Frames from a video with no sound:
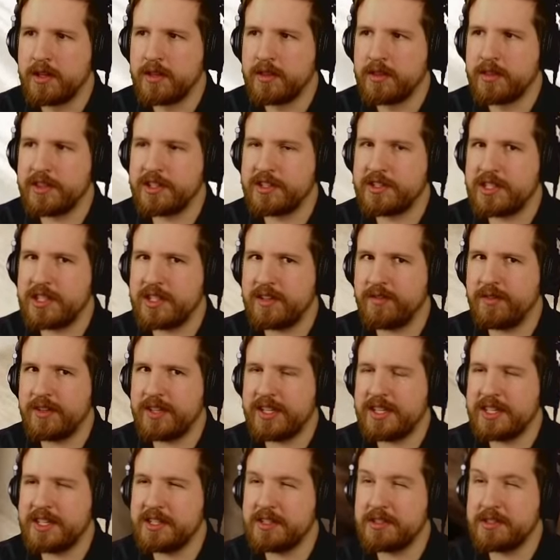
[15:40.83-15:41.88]
the T
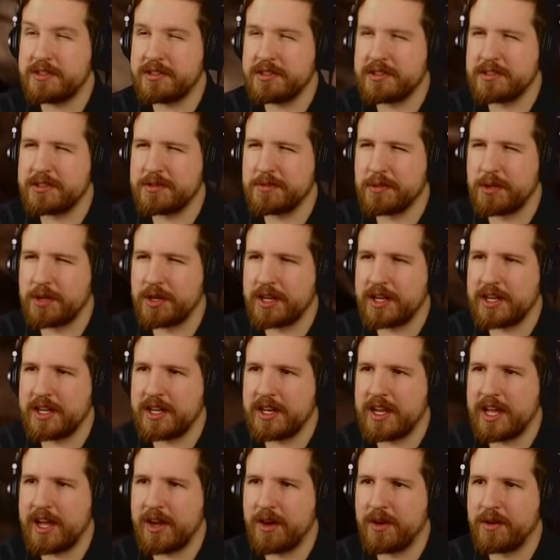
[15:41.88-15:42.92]
Vs is working
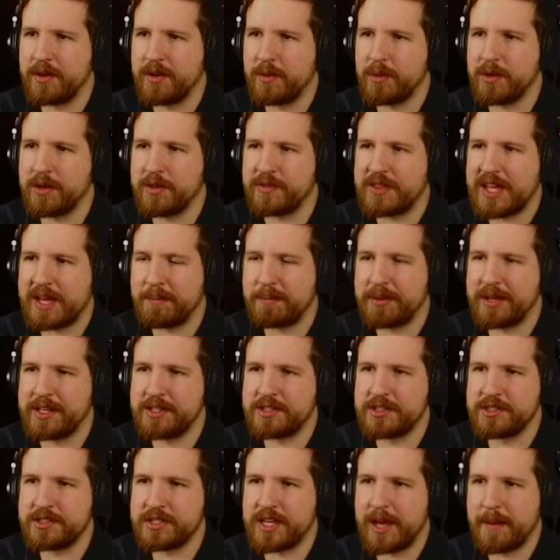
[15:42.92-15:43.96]
now, or if that
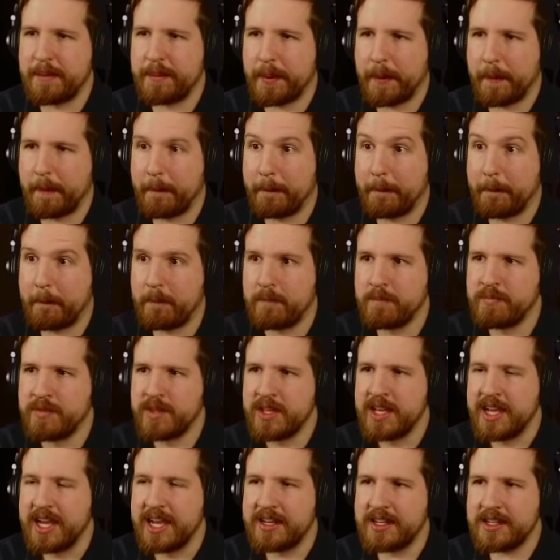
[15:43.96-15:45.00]
place is up.
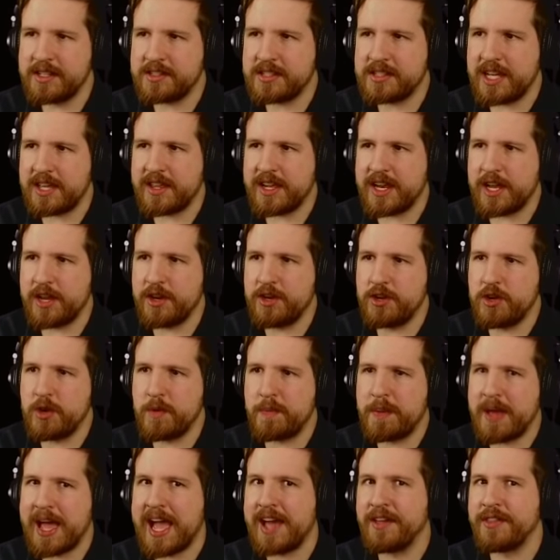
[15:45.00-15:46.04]
It didn't say that a new
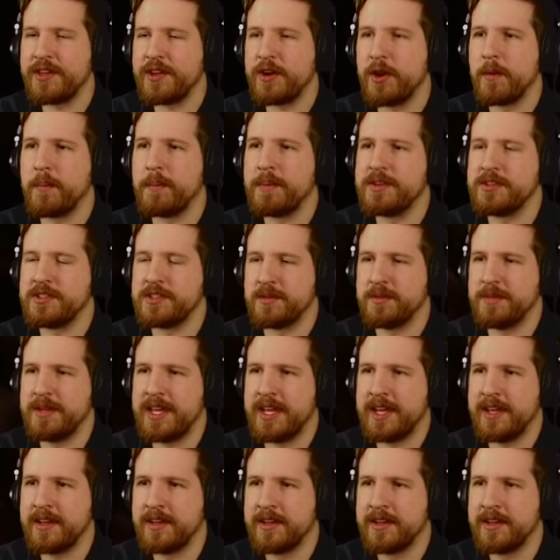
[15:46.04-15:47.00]
path had opened to me,